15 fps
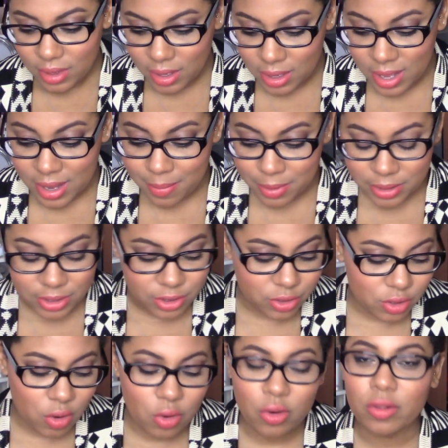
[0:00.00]
Yeah, but there's
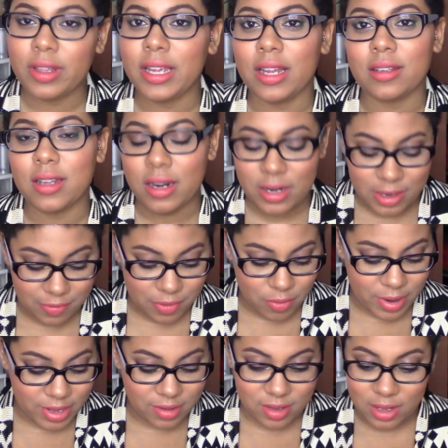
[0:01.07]
totally a ton of
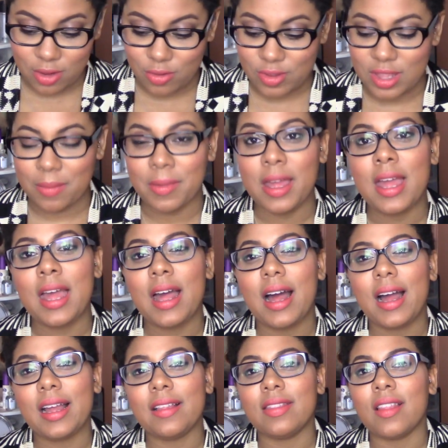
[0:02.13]
different ways to use them.
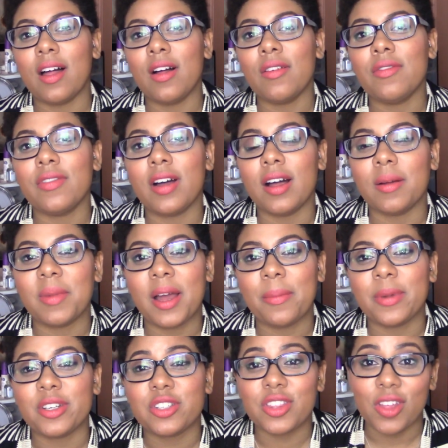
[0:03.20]
I love how
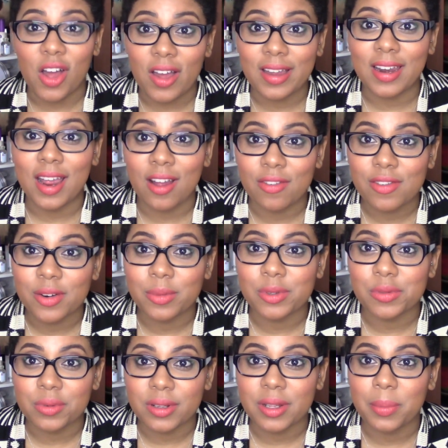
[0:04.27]
much thought and effort
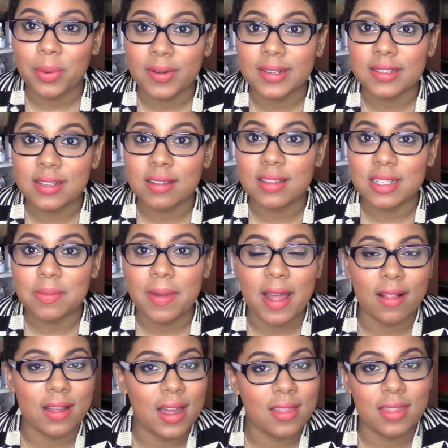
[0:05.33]
was really put into this
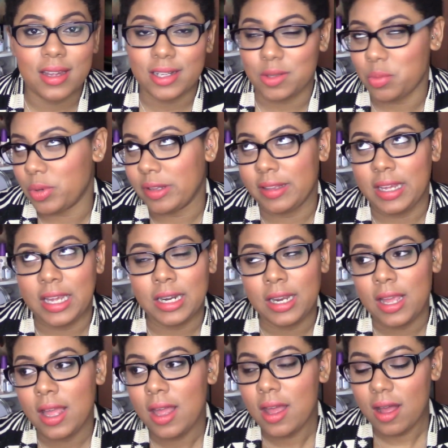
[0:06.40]
palette. I think it's brilliant.
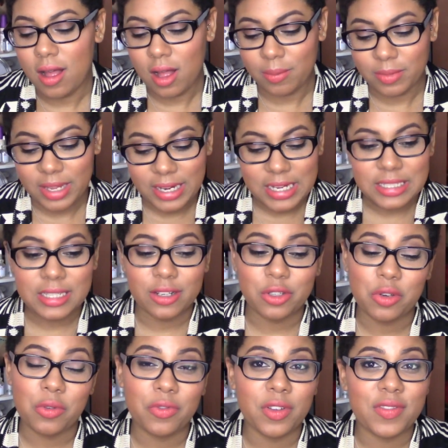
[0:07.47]
Like I said,
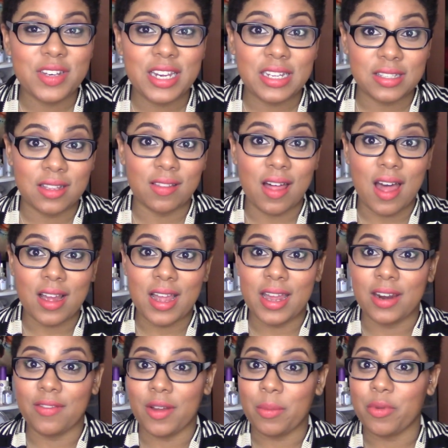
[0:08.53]
$2.50 is a lot
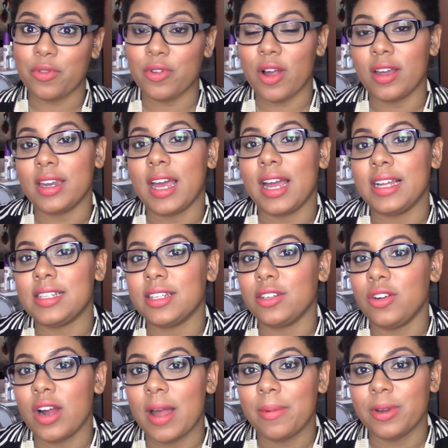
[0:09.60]
kind of up front. I did
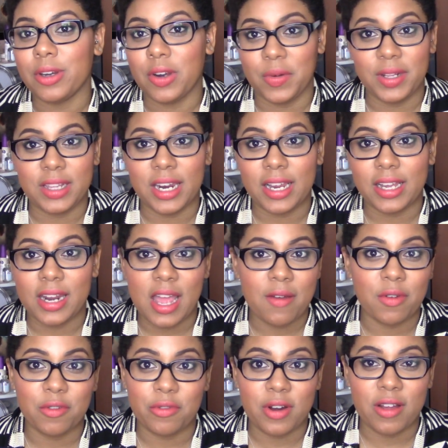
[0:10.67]
grab it knowing that I could
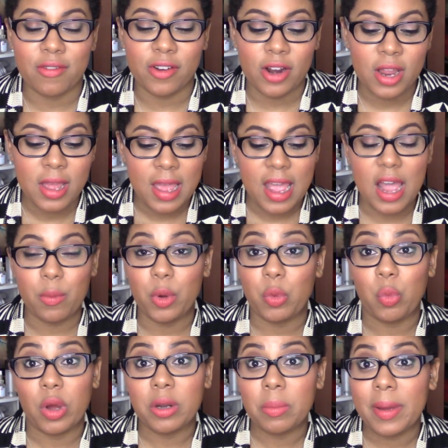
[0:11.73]
have it forever. And
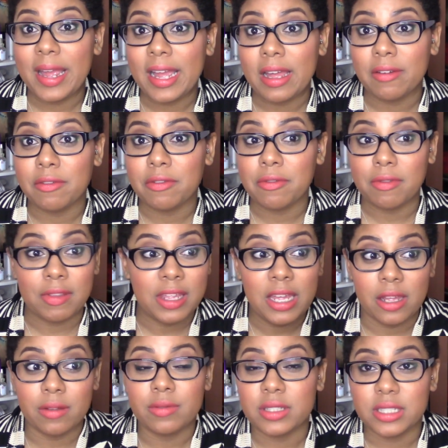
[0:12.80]
when one pan
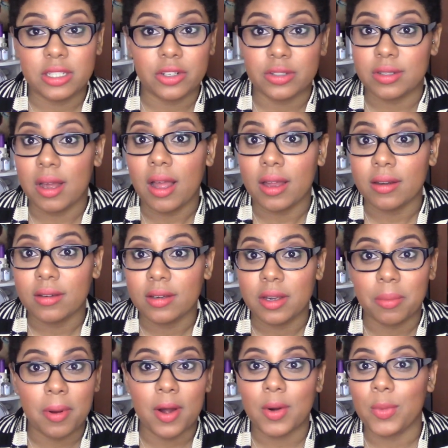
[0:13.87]
leaves, you're done.
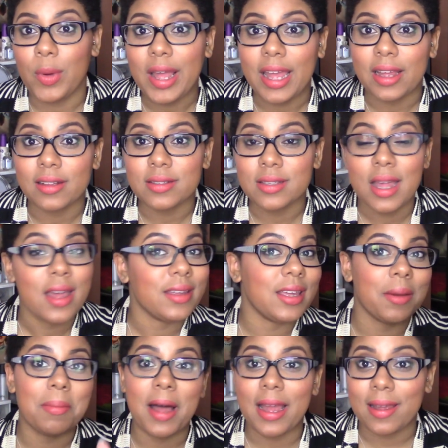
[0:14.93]
You part ways.
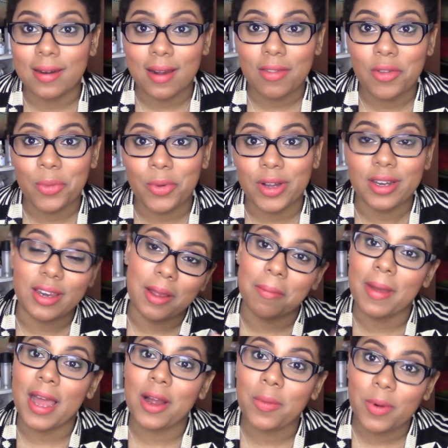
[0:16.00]
You buy another one. You're
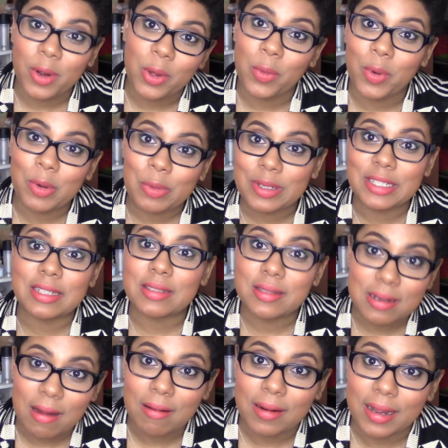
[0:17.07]
back where you were when you
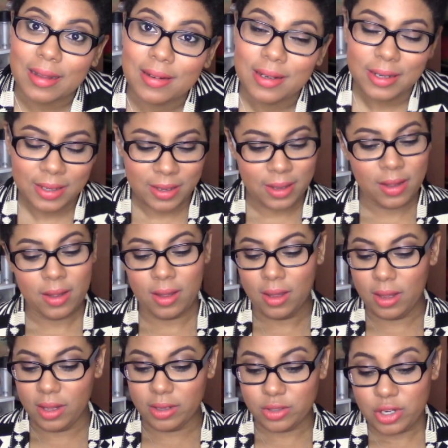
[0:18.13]
started.
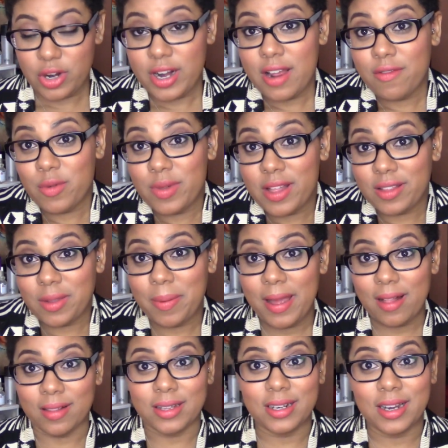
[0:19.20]
So you're never without the
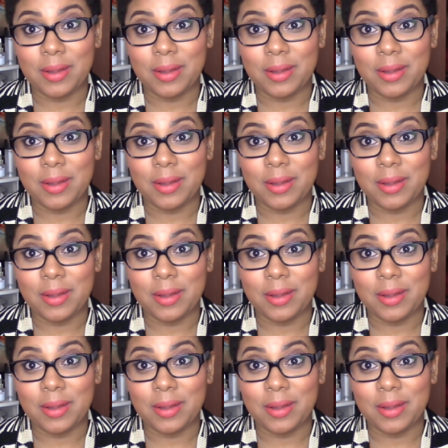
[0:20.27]
palette.